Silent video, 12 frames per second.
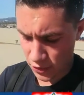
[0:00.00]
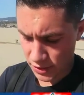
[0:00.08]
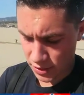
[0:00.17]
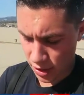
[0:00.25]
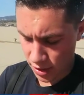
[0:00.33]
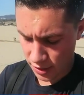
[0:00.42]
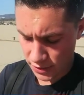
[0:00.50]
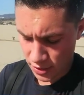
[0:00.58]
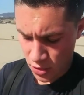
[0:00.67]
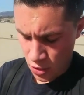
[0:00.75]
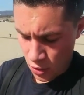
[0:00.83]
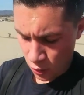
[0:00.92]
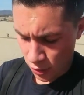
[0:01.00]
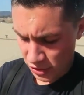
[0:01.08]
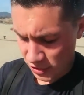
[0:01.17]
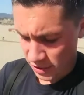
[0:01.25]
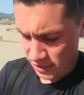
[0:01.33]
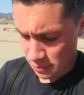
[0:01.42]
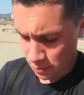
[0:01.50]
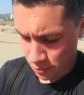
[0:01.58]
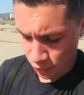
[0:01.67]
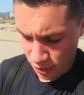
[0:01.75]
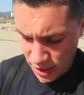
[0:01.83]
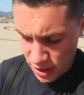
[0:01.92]
for this Onix, which is
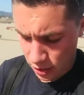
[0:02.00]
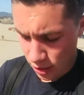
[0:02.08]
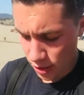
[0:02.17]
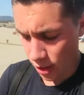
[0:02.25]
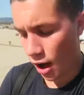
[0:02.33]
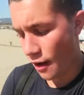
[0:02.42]
pretty good.